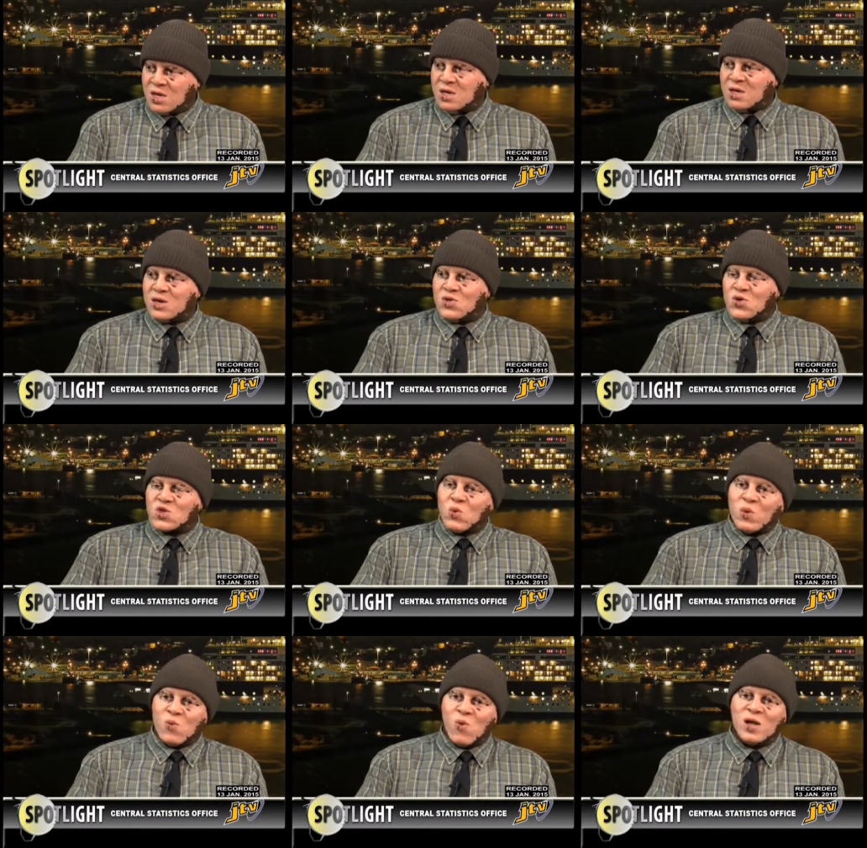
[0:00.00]
You know, so
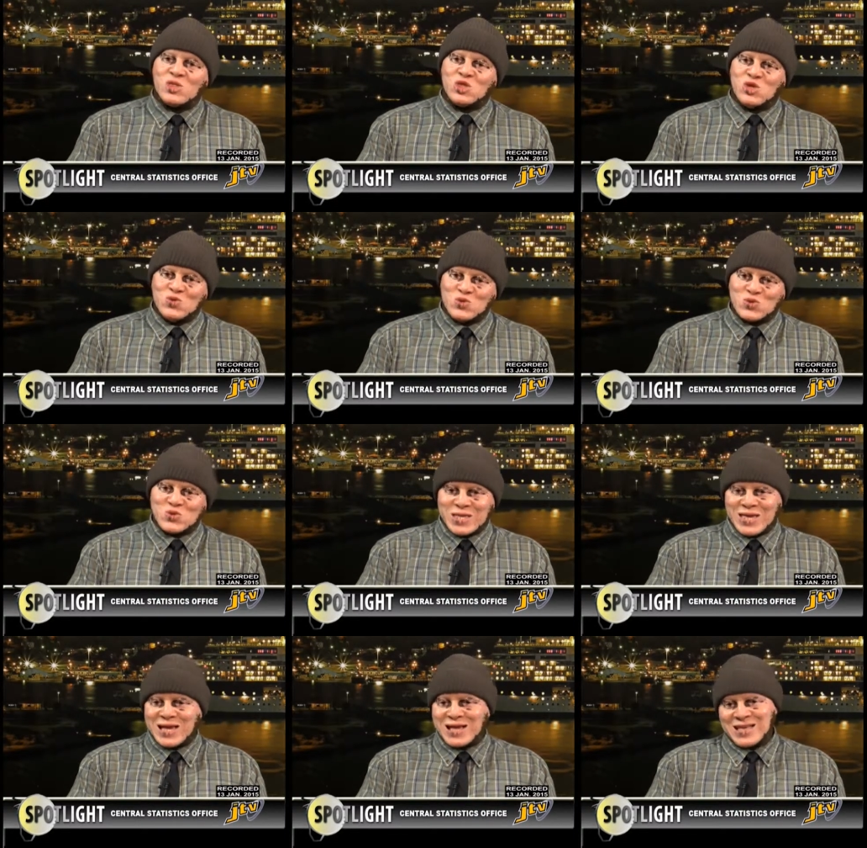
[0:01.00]
we want you to
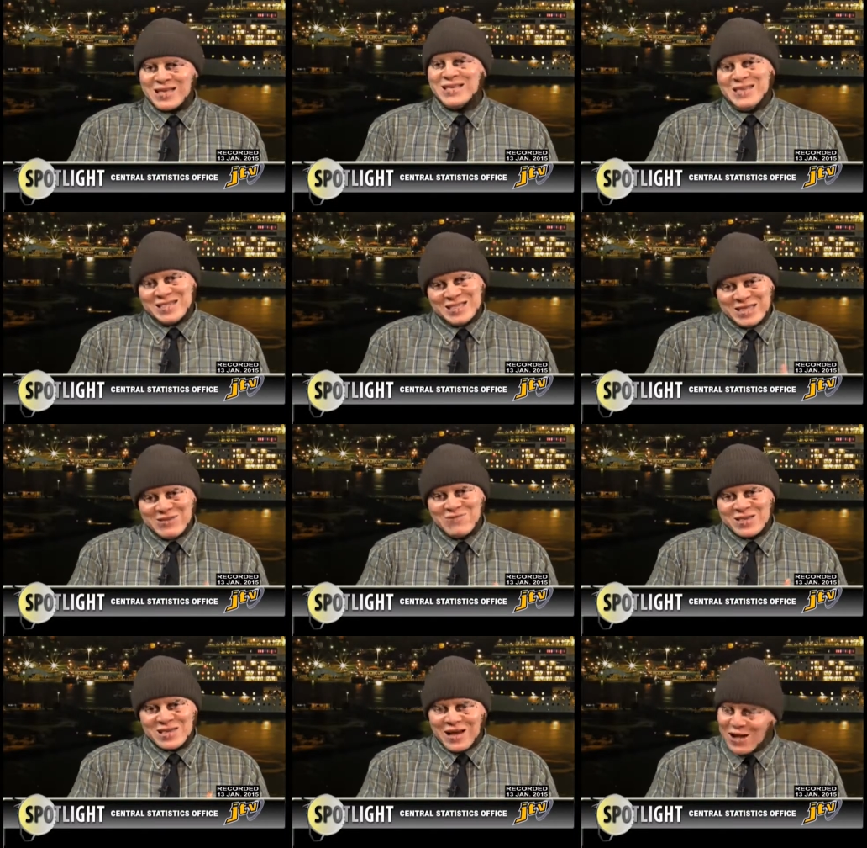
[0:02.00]
take it
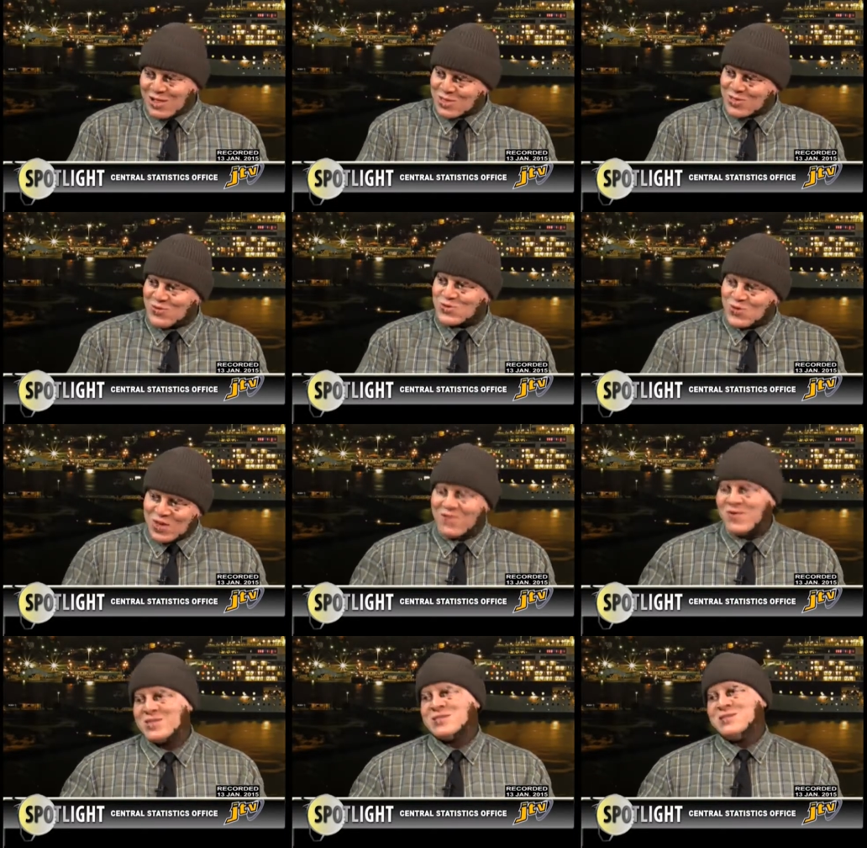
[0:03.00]
serious also to
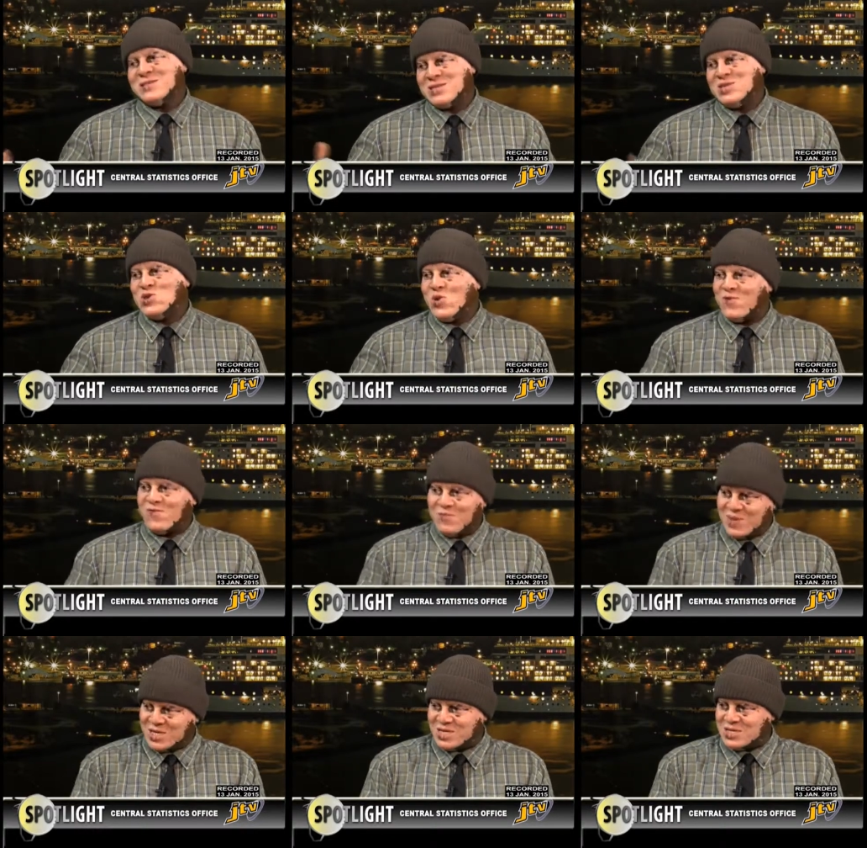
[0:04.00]
give us your information.